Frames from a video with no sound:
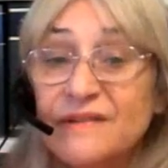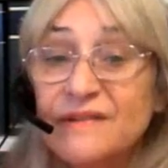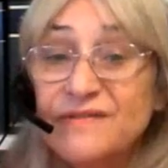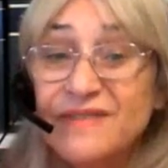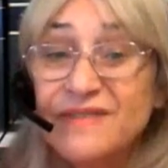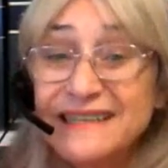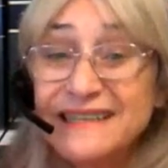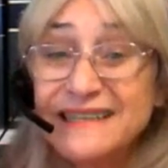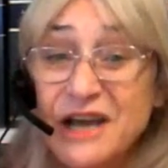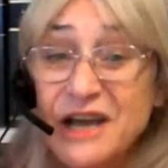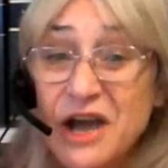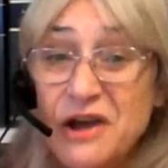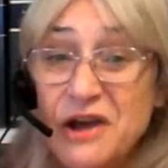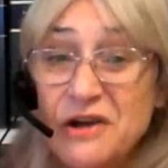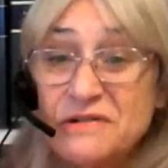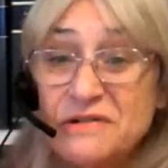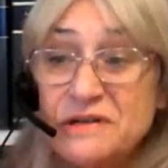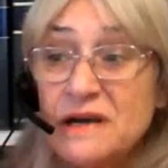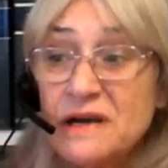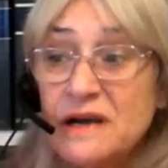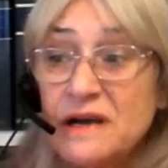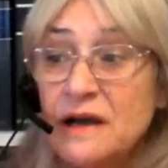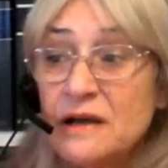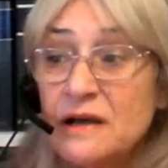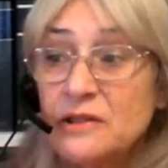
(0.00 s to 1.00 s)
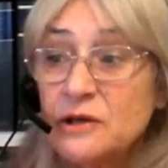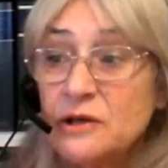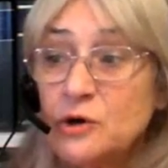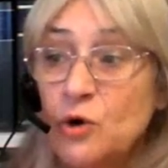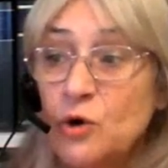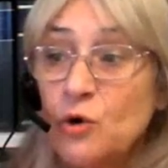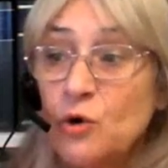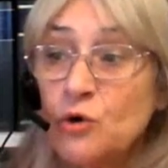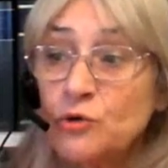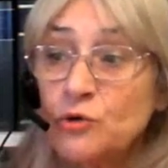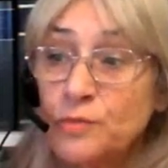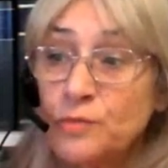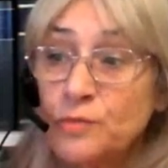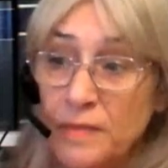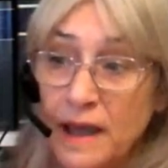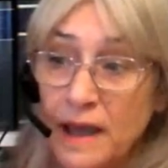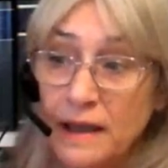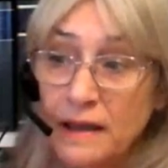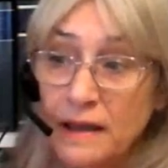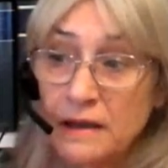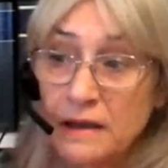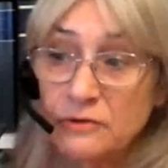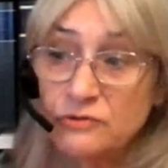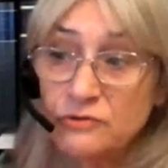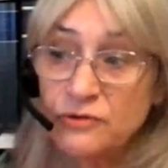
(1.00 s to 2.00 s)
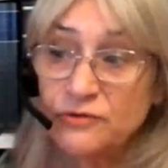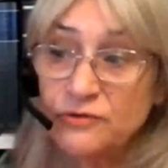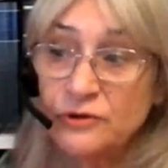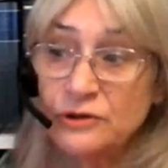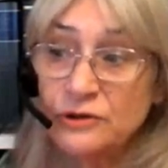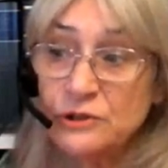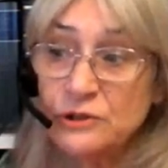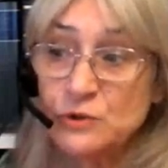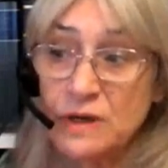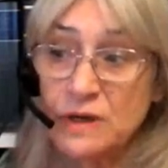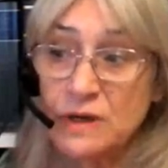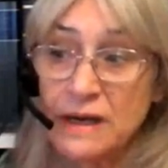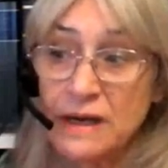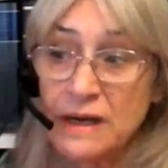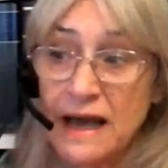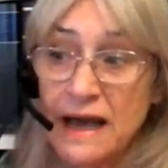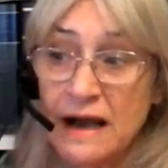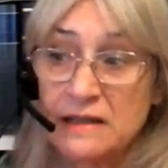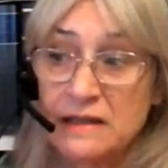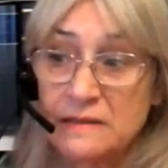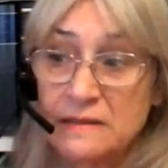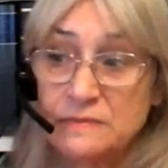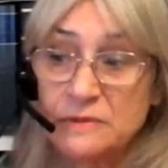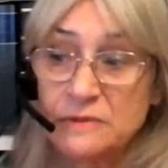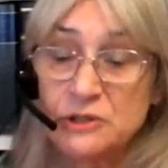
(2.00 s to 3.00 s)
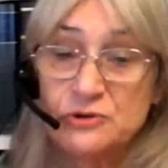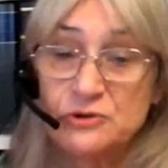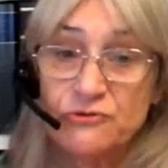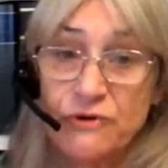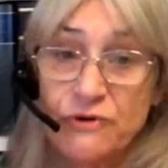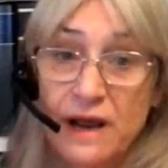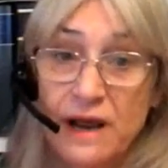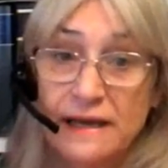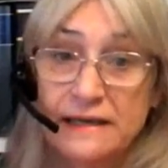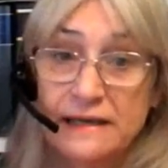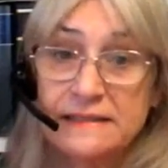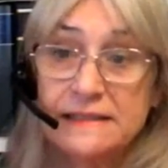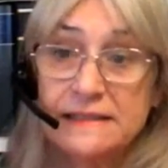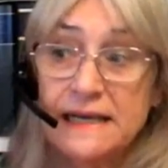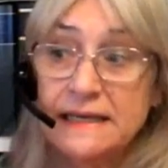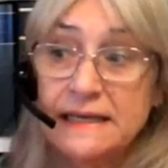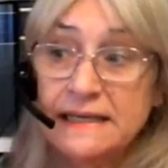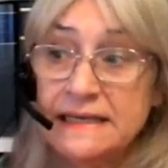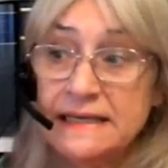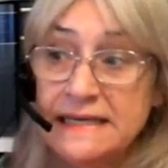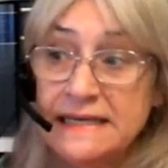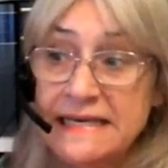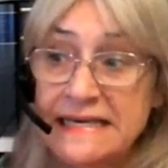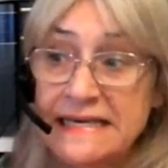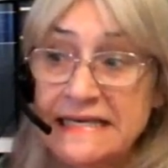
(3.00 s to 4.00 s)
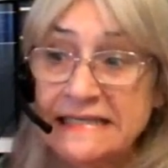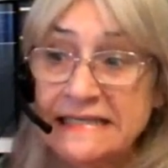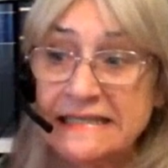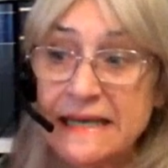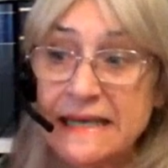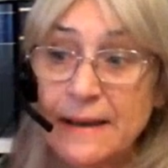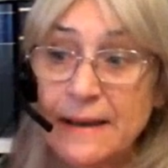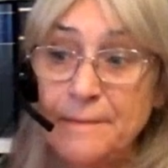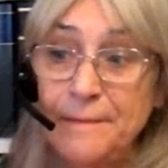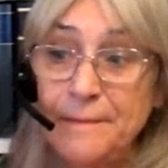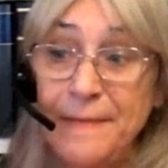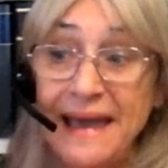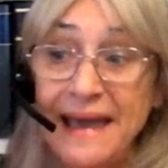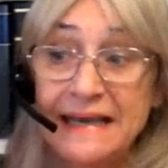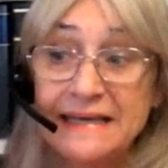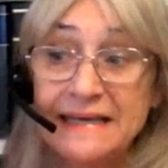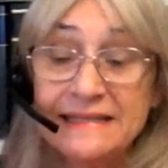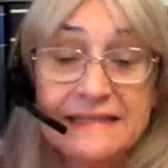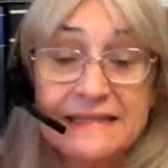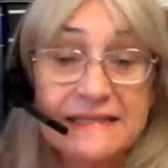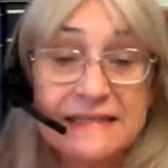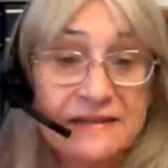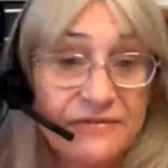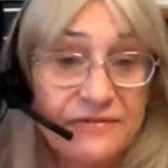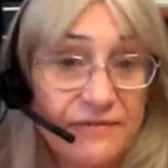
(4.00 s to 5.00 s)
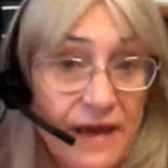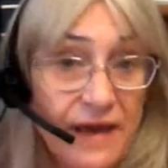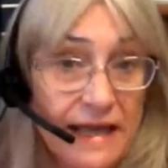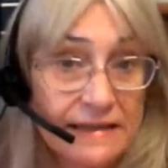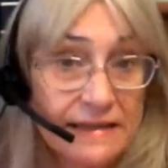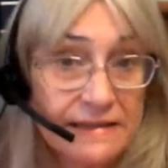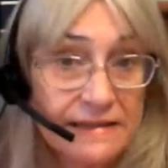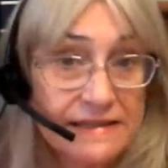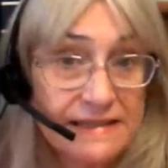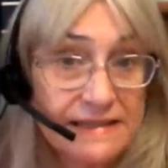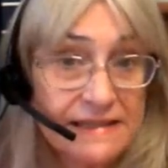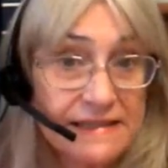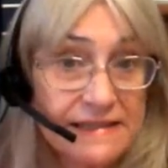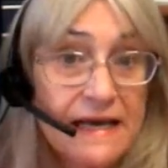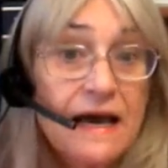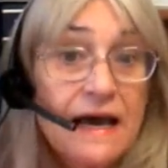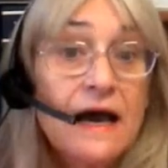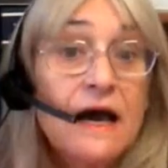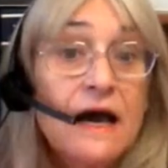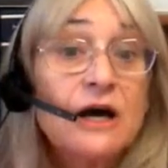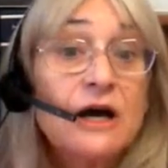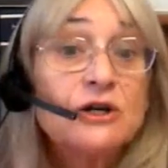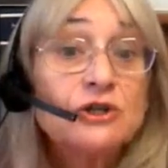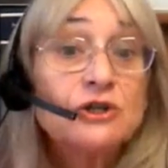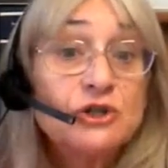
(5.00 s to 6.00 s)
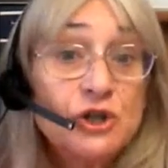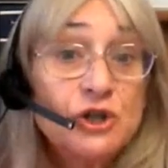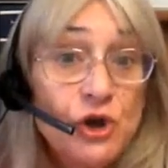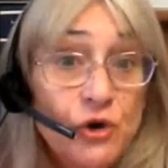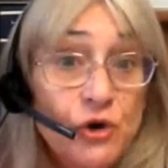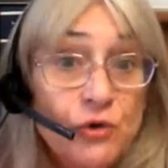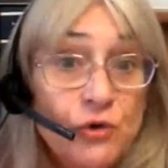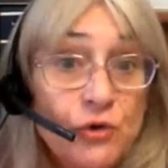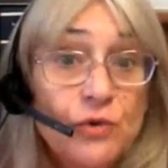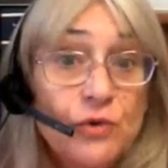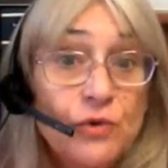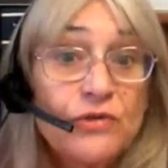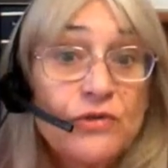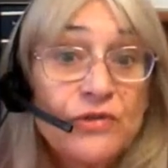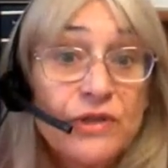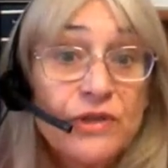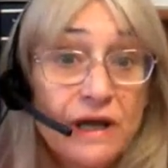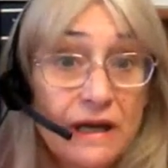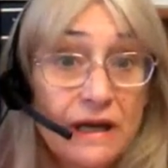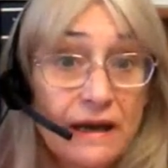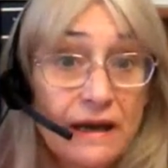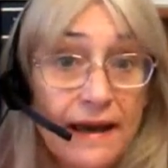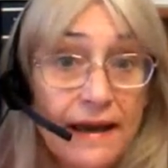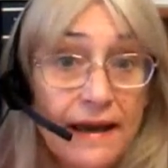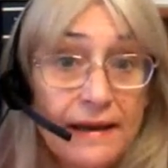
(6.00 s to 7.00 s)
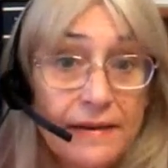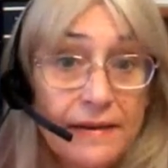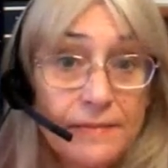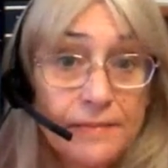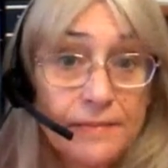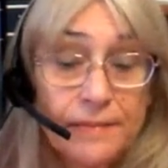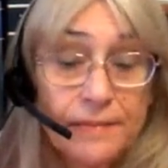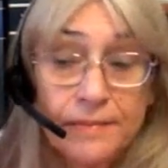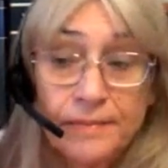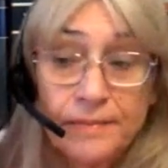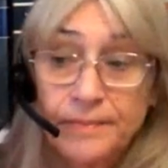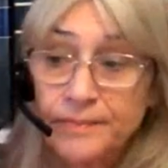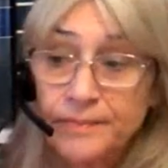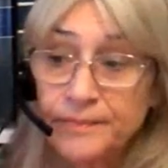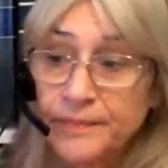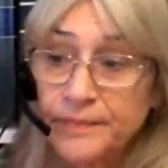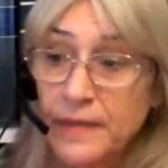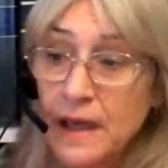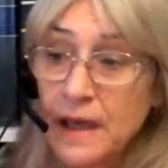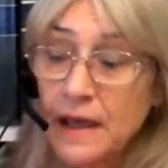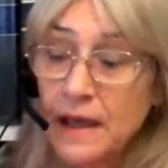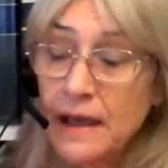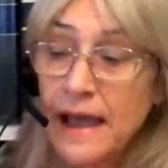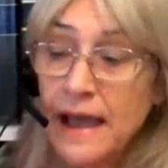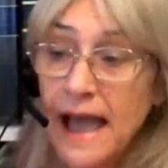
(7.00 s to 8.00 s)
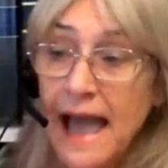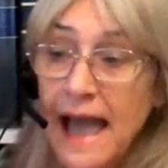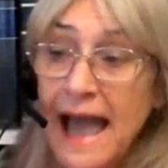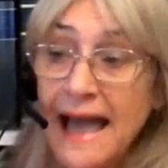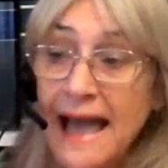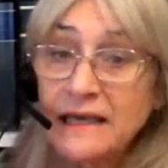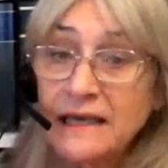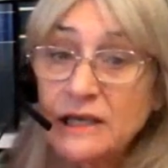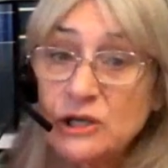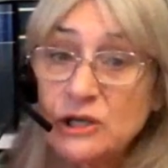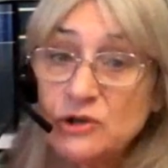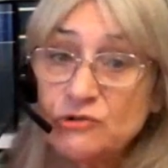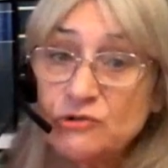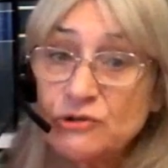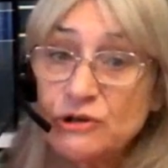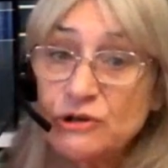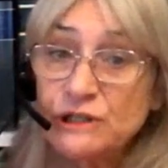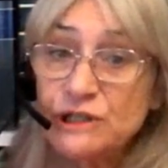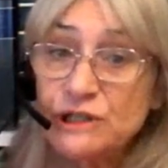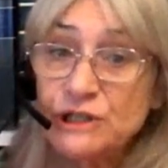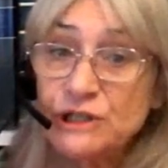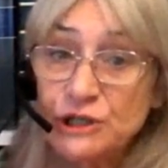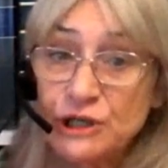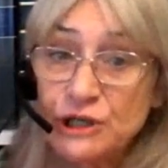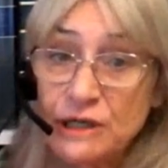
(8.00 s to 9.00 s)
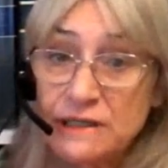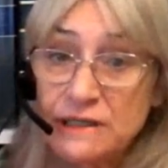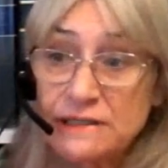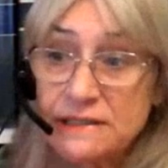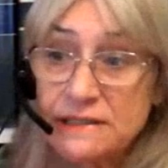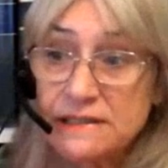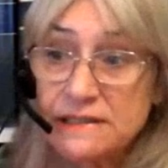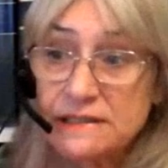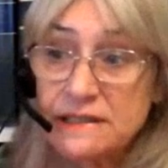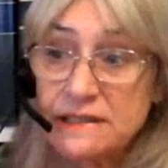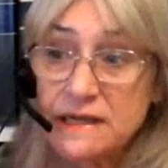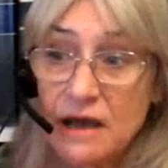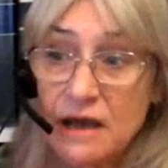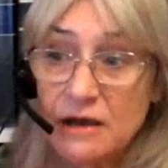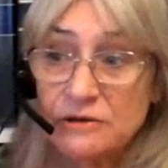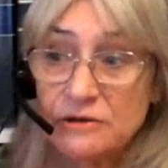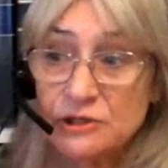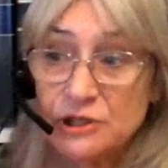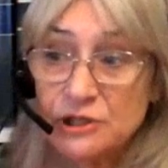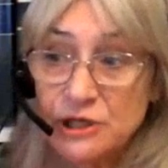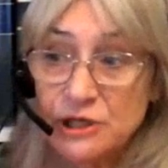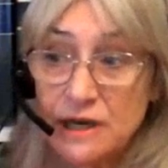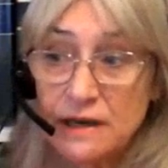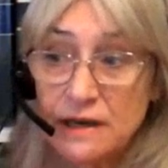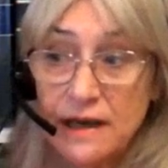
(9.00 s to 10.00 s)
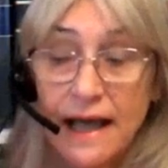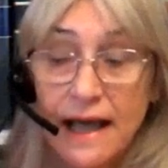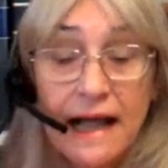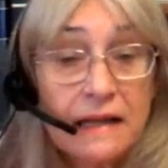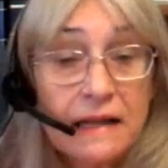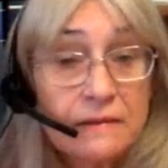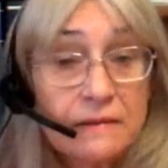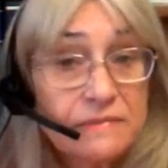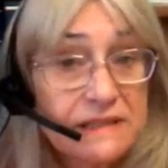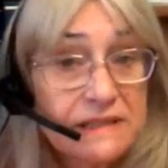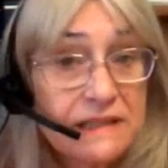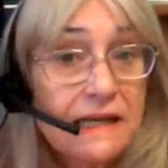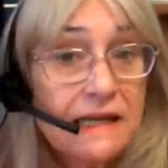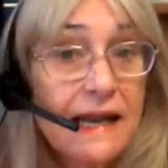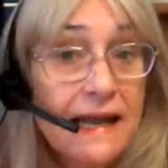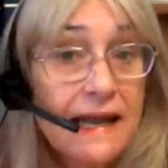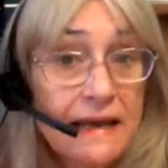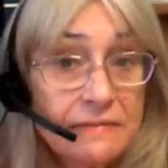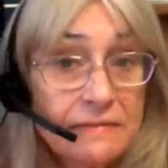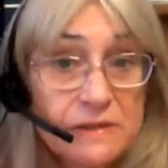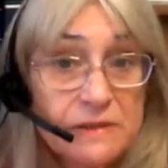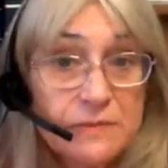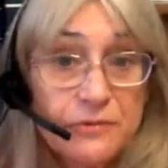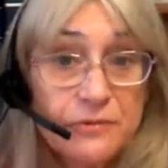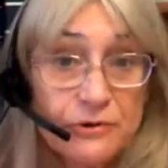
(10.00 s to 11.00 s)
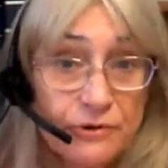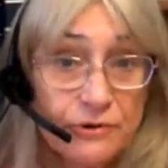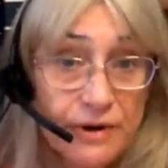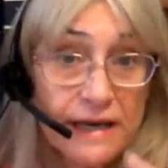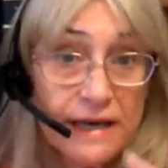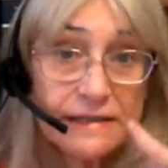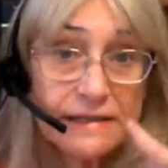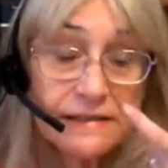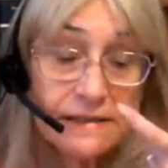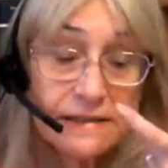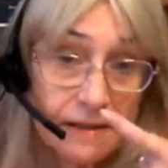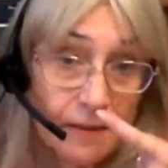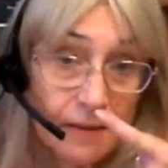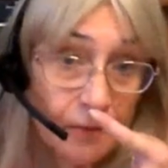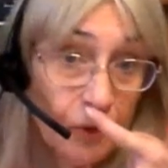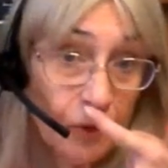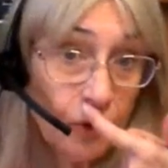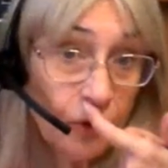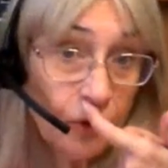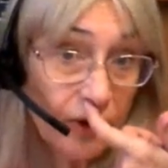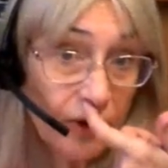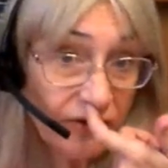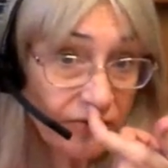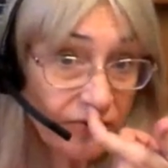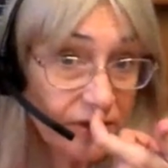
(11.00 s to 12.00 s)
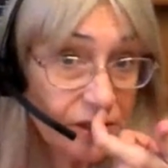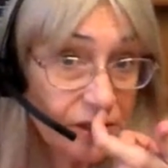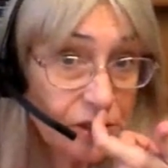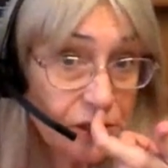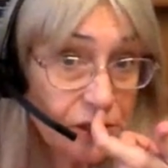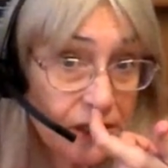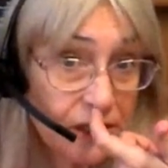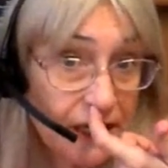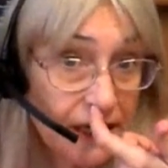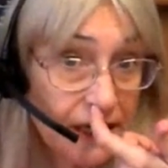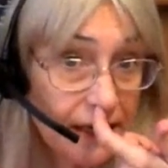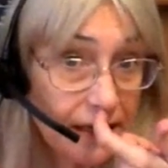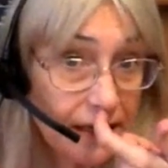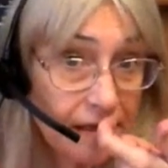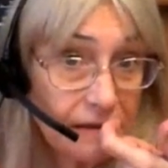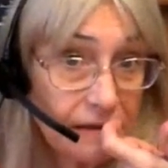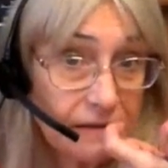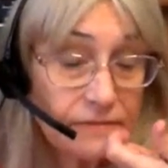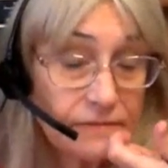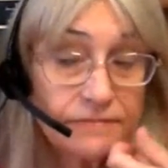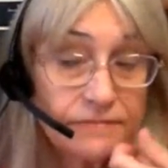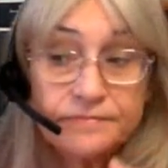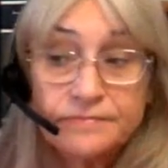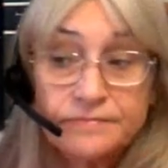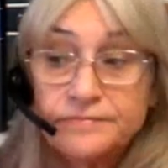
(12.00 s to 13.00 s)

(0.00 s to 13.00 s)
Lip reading: if they don't, the court may refuse to allow them to raise a needs-based defence to the claim. Accurate and early disclosure helps claims progress more efficiently.